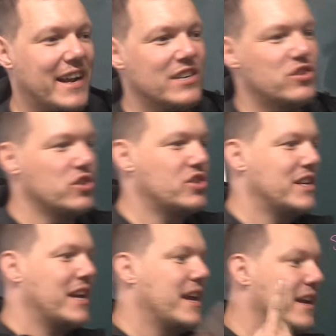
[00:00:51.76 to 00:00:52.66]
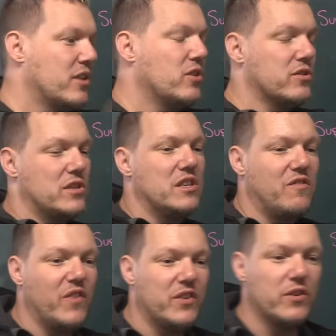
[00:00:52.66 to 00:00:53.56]
I can just say, go to this
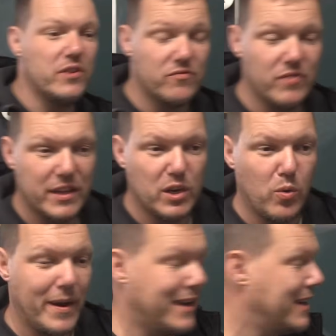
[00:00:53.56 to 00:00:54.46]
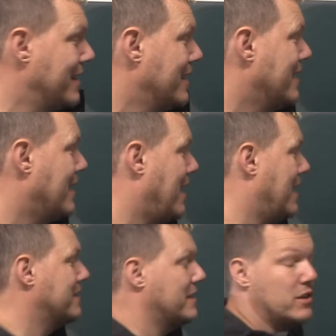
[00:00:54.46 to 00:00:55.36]
video, it's really quick,
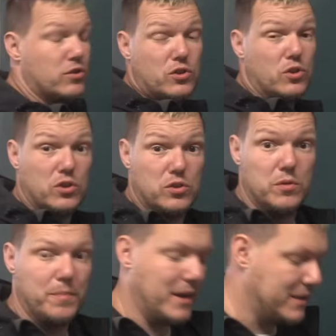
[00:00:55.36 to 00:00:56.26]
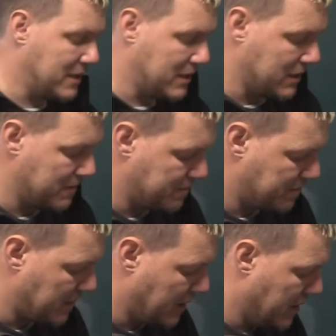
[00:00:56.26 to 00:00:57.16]
and it just goes through the basics.
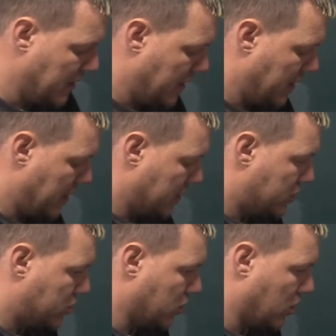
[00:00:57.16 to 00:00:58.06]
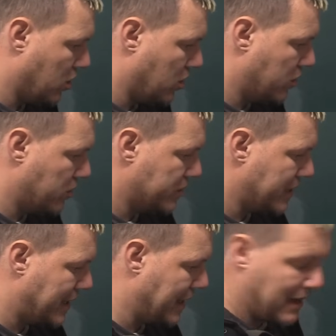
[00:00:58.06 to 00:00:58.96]
So there was
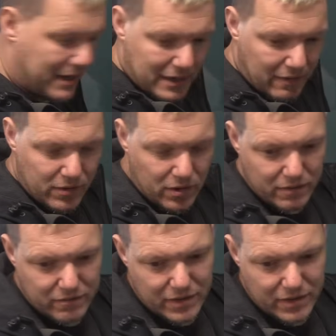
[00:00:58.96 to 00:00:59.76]
a guy, I've got it